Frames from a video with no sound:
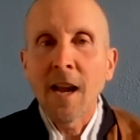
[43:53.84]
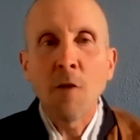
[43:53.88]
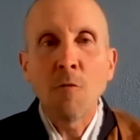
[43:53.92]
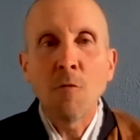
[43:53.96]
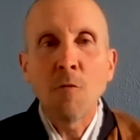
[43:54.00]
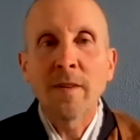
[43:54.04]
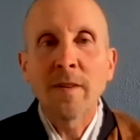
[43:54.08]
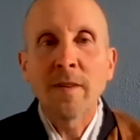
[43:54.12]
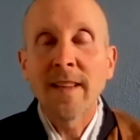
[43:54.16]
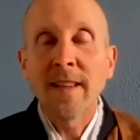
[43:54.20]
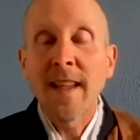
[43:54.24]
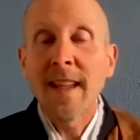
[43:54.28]

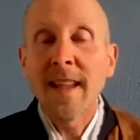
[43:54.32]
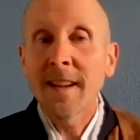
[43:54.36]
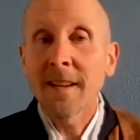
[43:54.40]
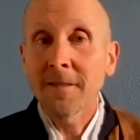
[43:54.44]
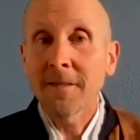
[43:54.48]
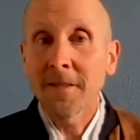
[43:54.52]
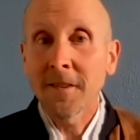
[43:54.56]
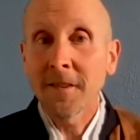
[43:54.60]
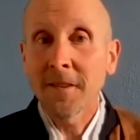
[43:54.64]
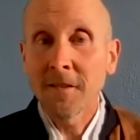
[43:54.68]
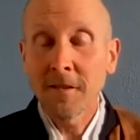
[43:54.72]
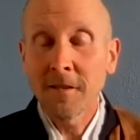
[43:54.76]
can we take
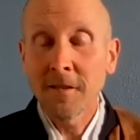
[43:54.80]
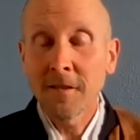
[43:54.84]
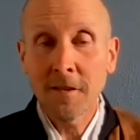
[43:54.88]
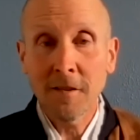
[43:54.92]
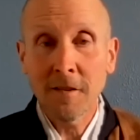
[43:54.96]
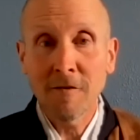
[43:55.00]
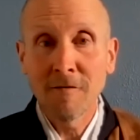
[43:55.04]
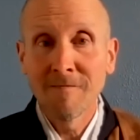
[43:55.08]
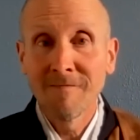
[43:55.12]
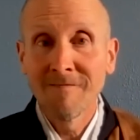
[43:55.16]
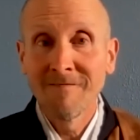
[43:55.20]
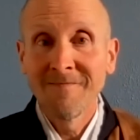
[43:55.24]
it
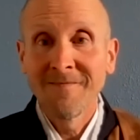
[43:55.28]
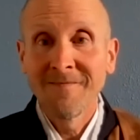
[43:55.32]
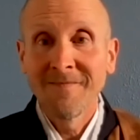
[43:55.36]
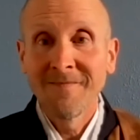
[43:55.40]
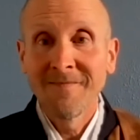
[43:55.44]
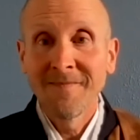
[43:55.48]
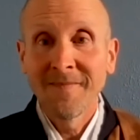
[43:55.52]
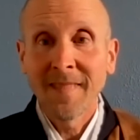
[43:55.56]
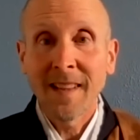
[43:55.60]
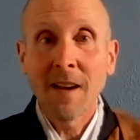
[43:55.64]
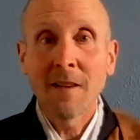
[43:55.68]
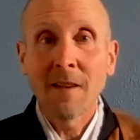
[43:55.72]
further?
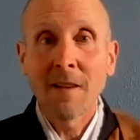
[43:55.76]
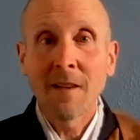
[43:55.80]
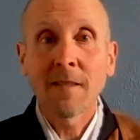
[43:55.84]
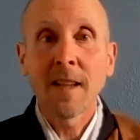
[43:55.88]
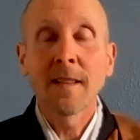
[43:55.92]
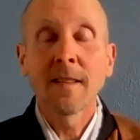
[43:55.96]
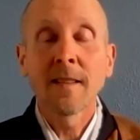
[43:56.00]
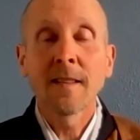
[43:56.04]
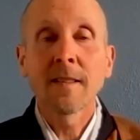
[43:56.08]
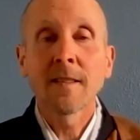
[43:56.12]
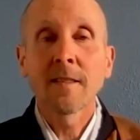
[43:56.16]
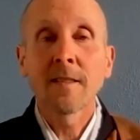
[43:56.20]

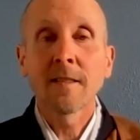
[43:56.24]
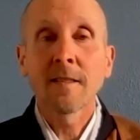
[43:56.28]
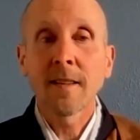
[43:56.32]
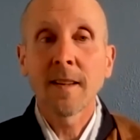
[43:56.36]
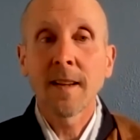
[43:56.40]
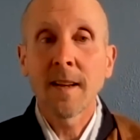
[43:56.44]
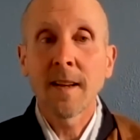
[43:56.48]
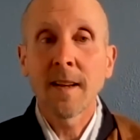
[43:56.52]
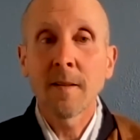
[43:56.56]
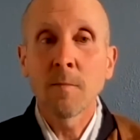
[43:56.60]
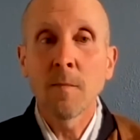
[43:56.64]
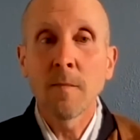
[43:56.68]
Can
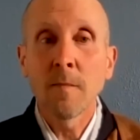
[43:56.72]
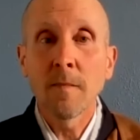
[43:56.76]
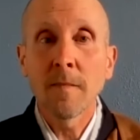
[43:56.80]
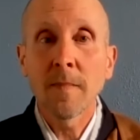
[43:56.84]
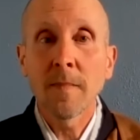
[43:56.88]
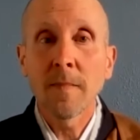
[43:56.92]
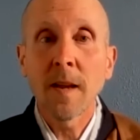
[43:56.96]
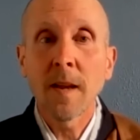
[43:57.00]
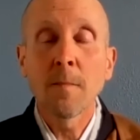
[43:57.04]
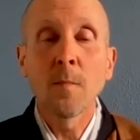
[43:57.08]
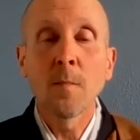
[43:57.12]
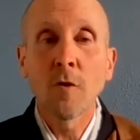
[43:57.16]

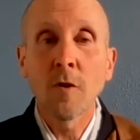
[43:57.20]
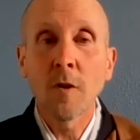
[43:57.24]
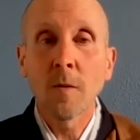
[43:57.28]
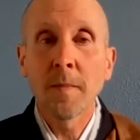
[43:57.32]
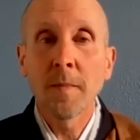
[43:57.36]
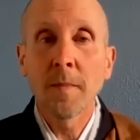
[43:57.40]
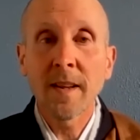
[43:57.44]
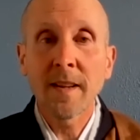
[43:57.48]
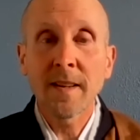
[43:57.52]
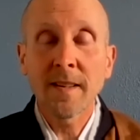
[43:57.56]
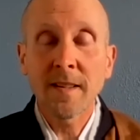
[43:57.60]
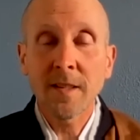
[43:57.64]

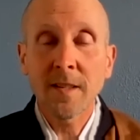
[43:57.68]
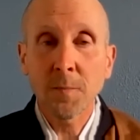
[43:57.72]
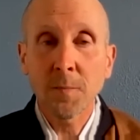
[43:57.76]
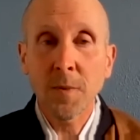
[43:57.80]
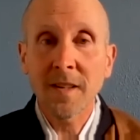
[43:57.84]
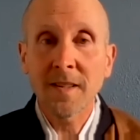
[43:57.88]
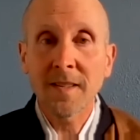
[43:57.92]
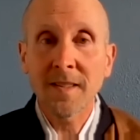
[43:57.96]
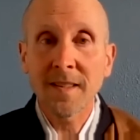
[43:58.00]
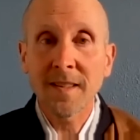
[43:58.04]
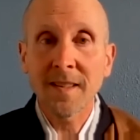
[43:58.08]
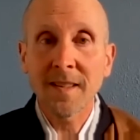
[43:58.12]
more be
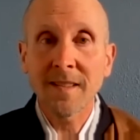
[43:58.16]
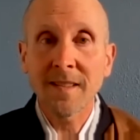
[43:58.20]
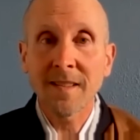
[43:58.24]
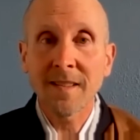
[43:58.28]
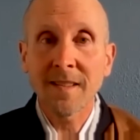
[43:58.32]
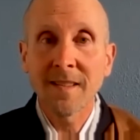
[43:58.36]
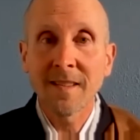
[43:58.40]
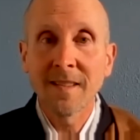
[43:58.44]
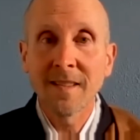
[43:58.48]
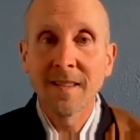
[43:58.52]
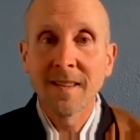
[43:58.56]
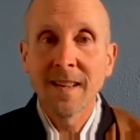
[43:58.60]
expressed
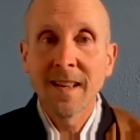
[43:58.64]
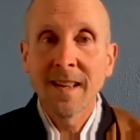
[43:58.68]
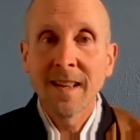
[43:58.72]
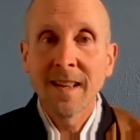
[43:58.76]
here?